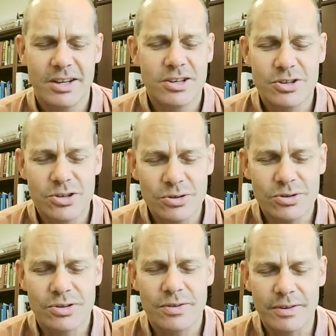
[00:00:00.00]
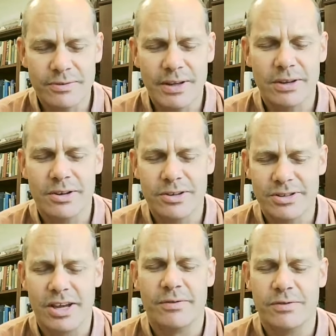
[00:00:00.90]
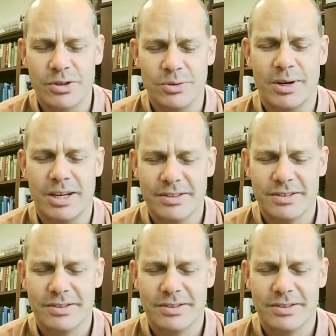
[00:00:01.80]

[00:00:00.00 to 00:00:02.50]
and you choose to reveal yourself to us.